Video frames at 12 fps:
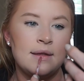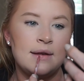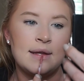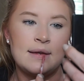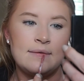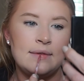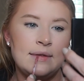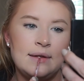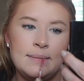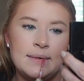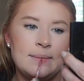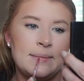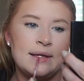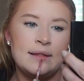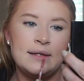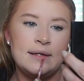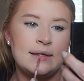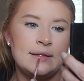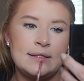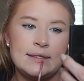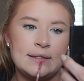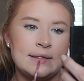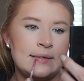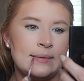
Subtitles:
And I have a little bit of my Laneige